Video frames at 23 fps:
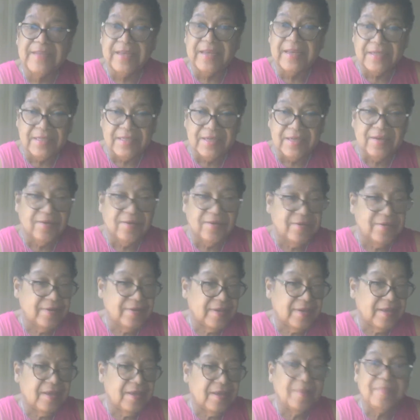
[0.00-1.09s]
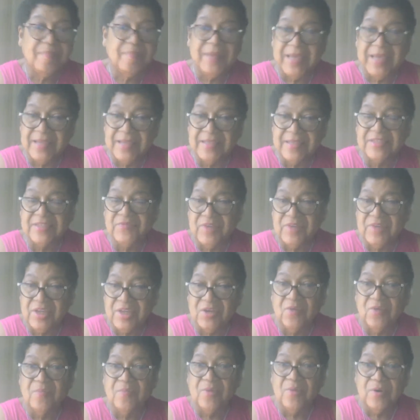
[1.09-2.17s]
clear? Play this
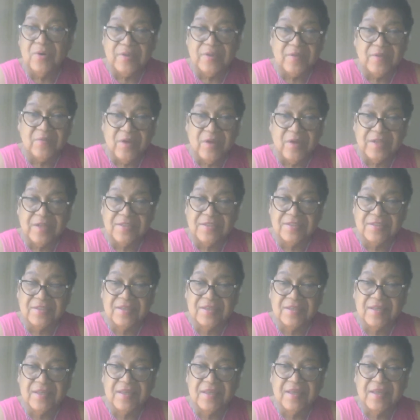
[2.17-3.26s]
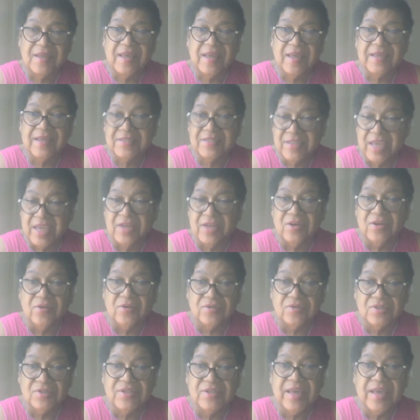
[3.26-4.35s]
video more than once and take
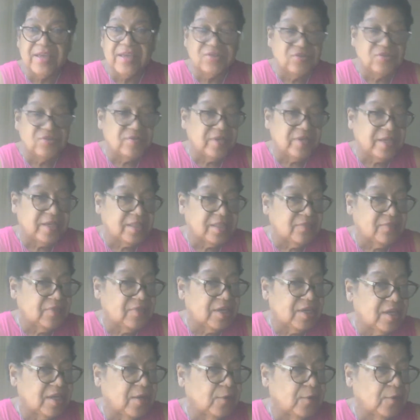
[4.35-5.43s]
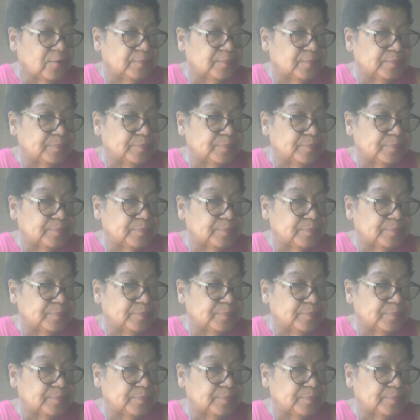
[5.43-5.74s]
notes as you look at the video.